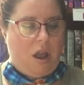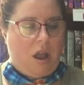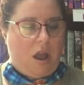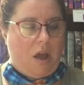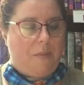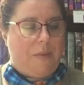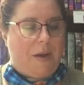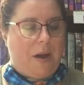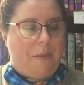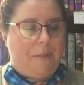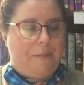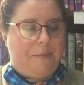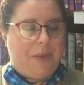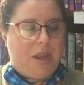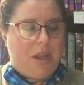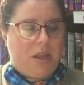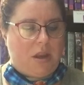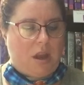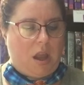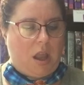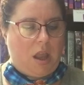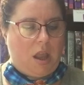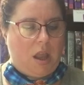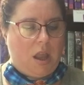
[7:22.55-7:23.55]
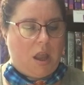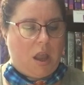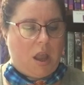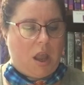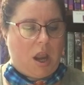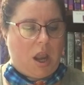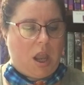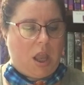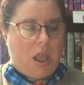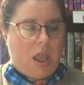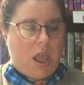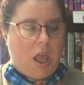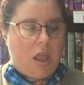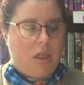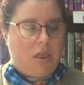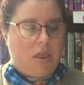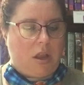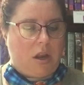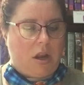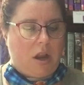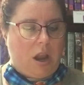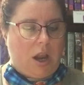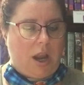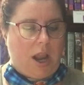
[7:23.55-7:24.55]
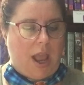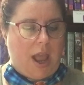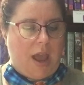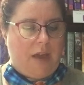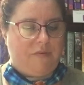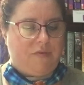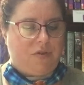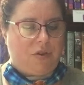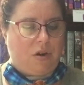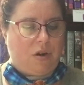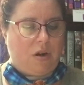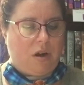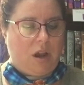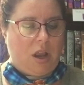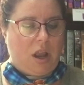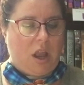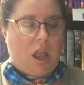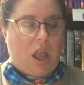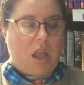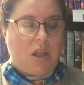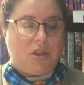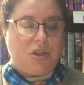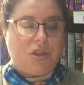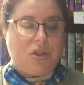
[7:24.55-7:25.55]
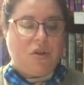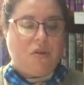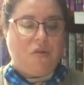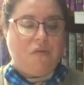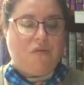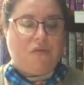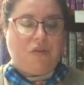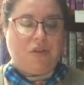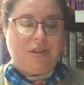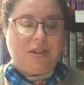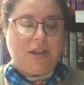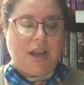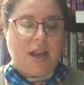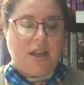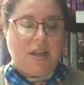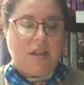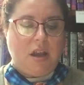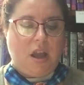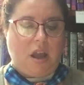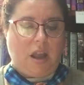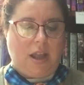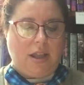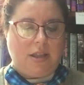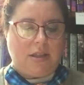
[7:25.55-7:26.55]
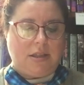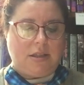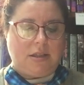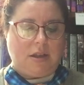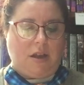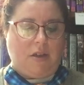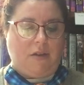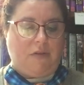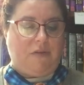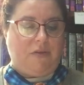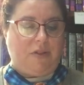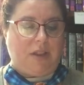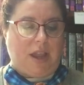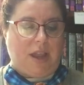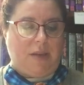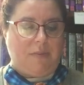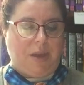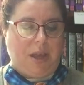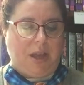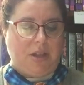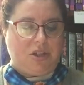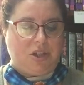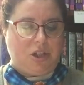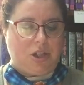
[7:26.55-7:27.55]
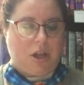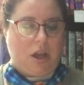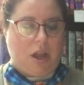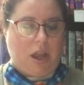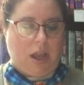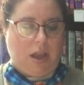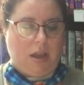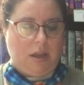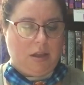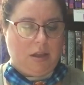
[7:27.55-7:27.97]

about midnight, and again the night after, and so for 10 nights, a flame each night.